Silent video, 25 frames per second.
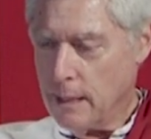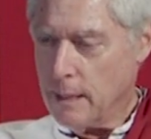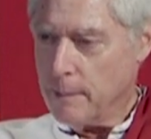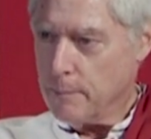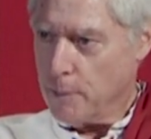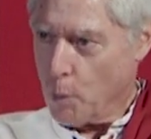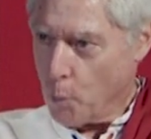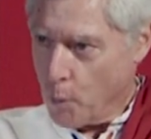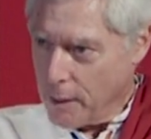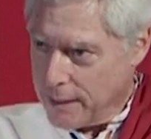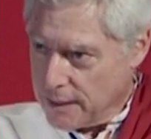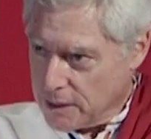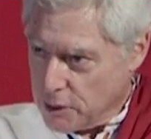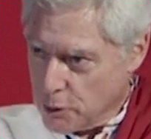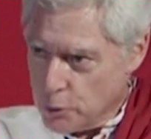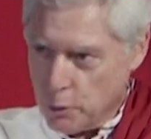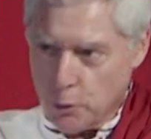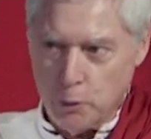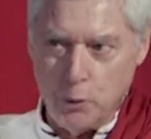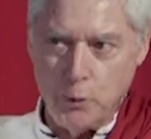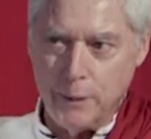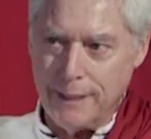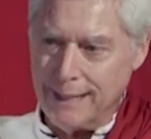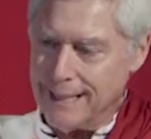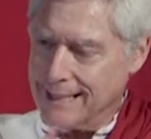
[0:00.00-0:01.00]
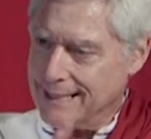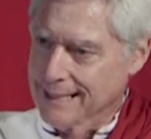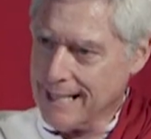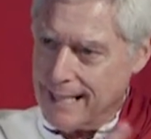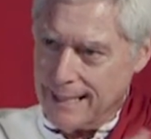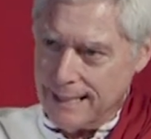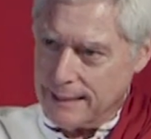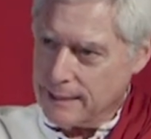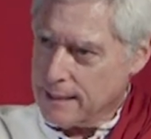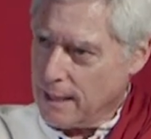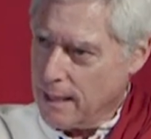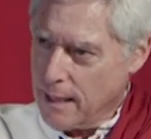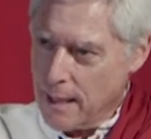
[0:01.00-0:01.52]
But what is true is, and
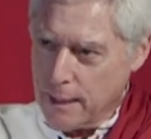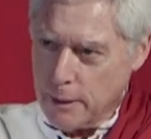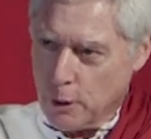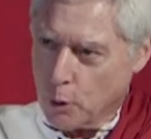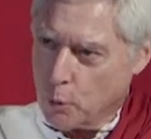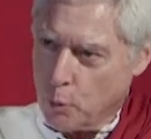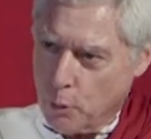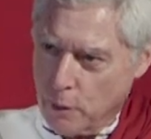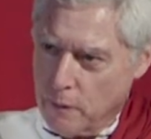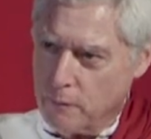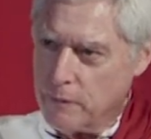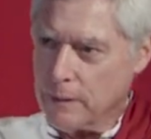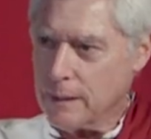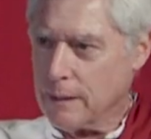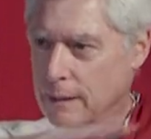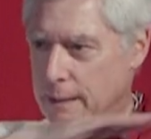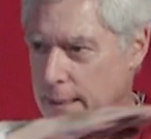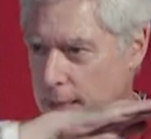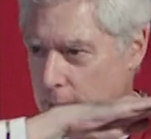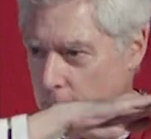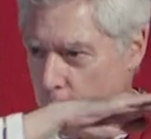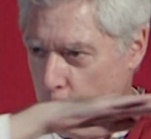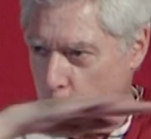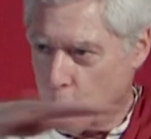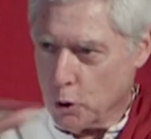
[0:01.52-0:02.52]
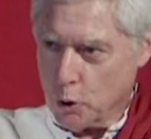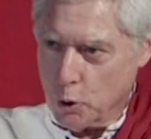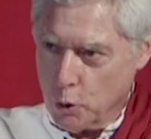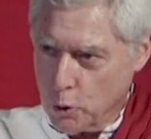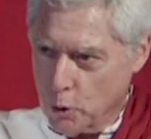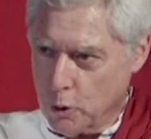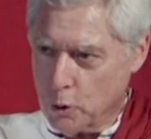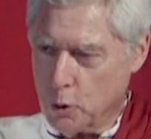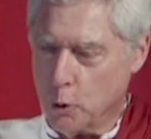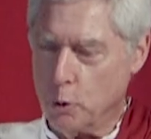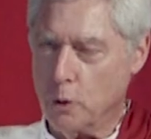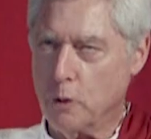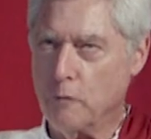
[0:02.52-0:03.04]
it's unequivocally,
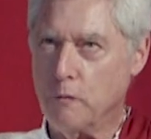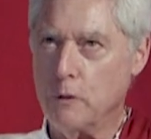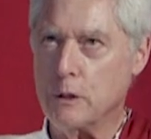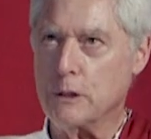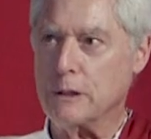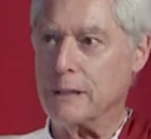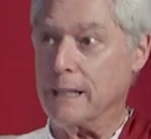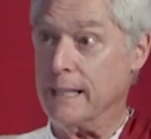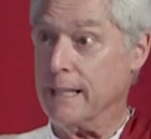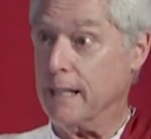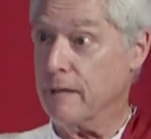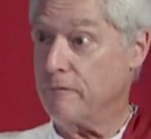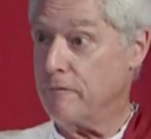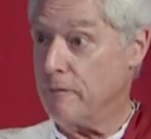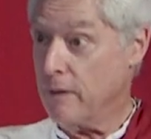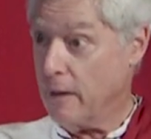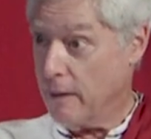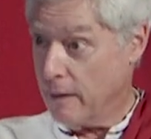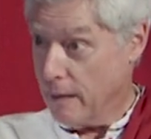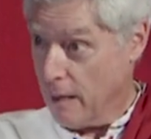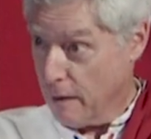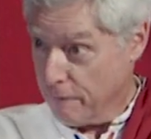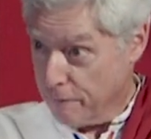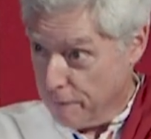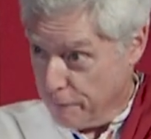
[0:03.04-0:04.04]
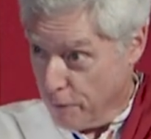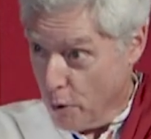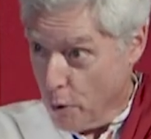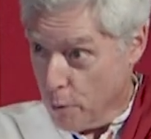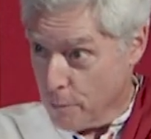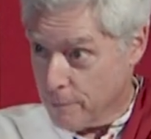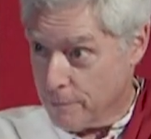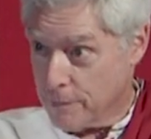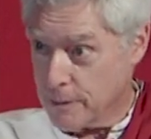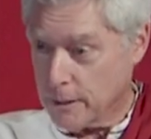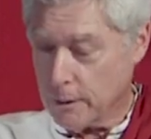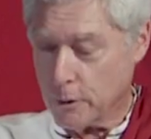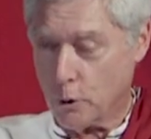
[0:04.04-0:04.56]
universally
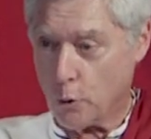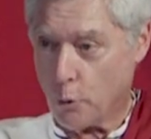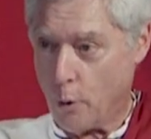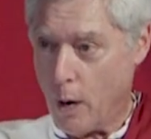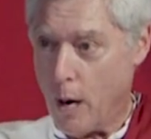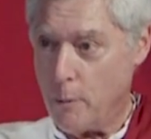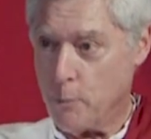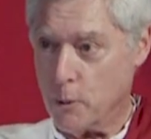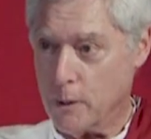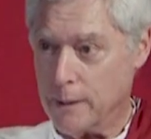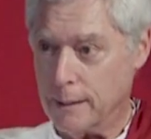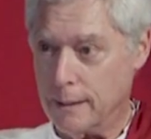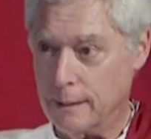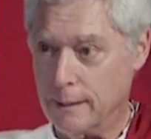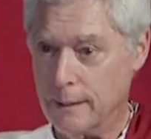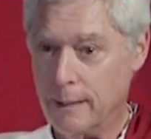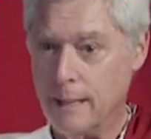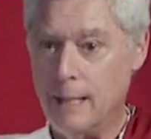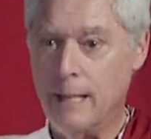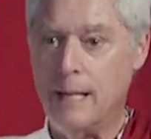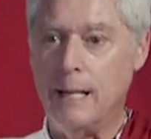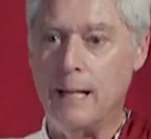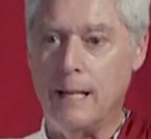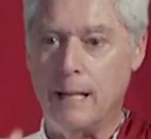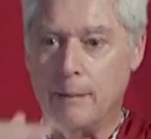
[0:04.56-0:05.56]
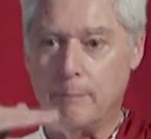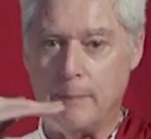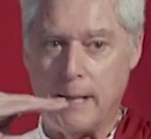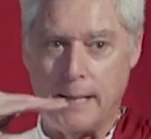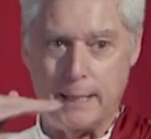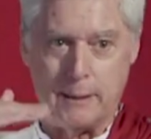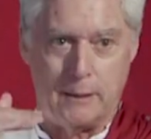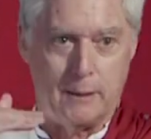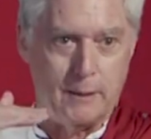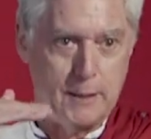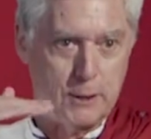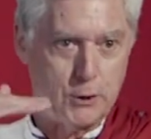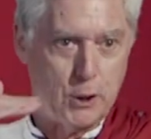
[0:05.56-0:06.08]
affirmed and corroborated
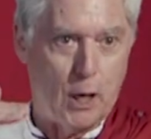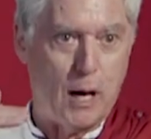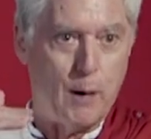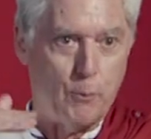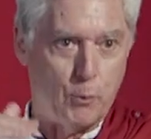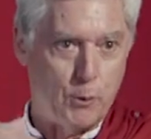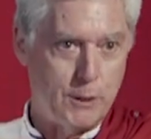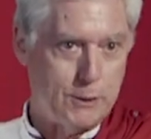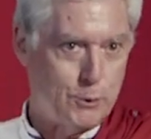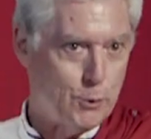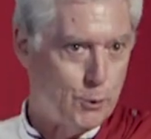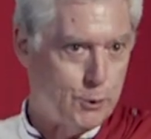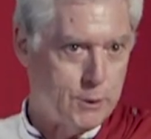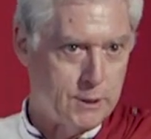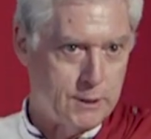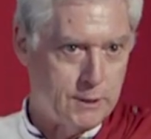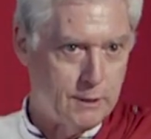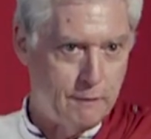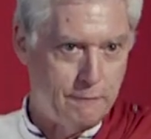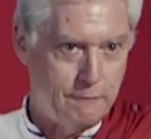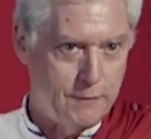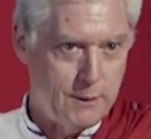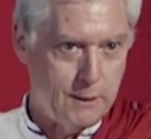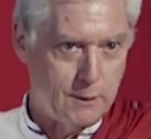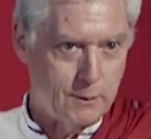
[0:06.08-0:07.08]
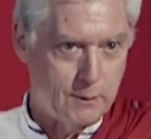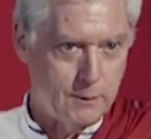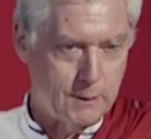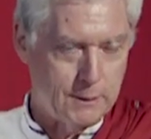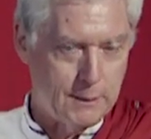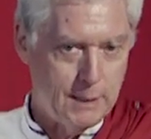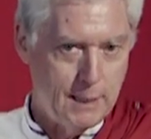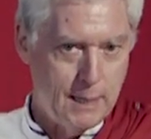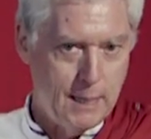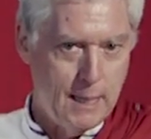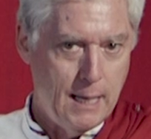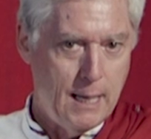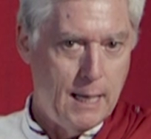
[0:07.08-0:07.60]
by the top researchers in the field,
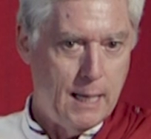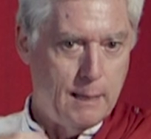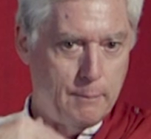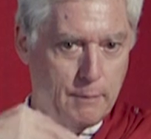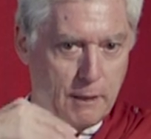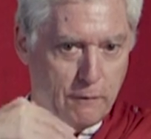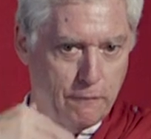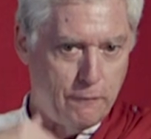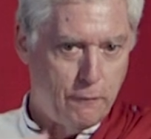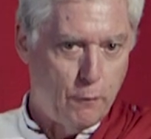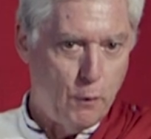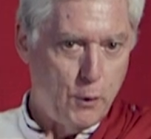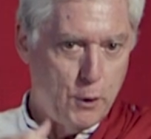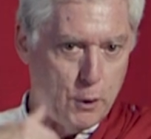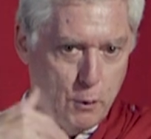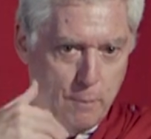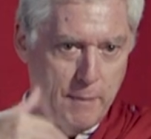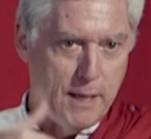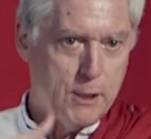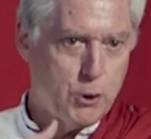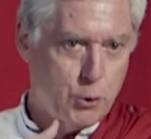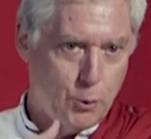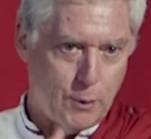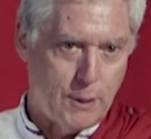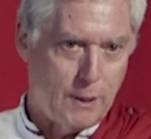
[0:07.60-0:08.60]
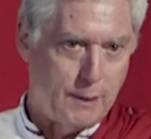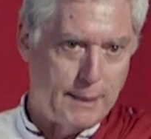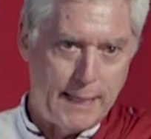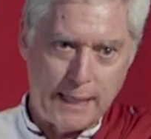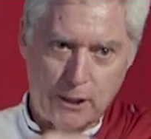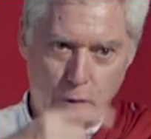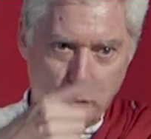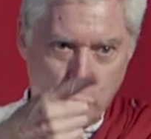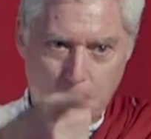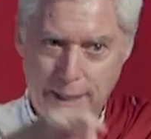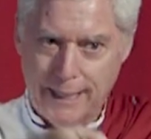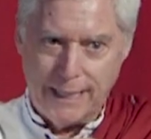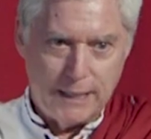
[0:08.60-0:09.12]
before you measure an
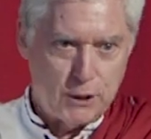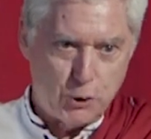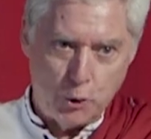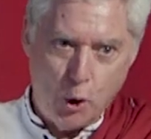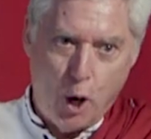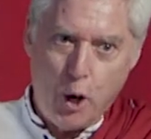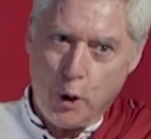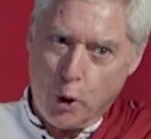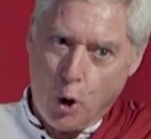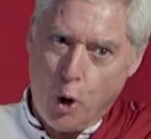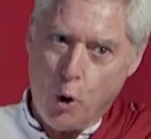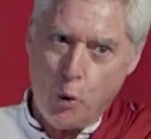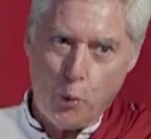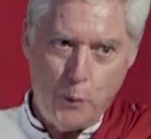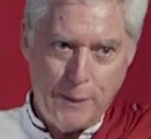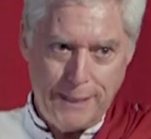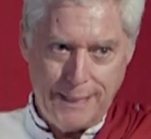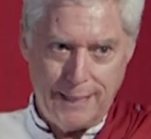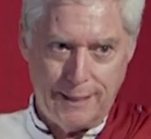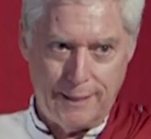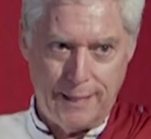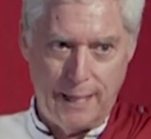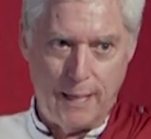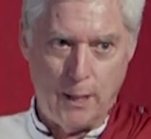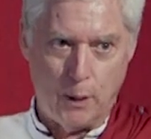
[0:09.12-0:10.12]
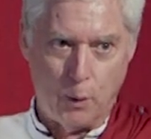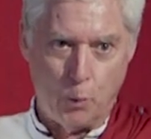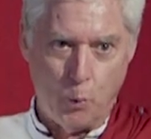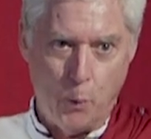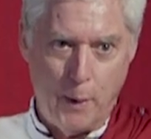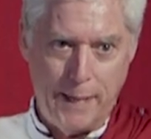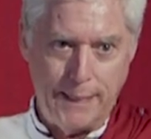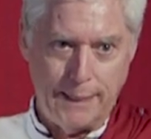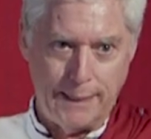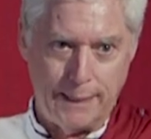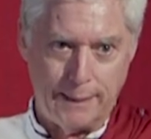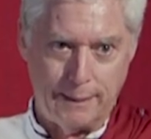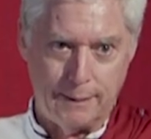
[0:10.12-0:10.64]
electron, it's not already there
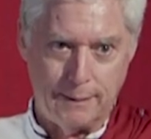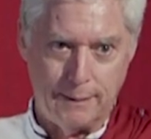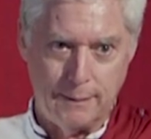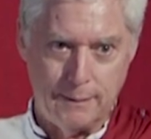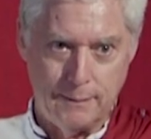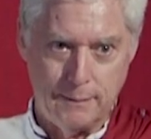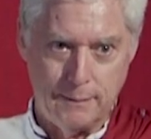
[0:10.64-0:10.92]
waiting.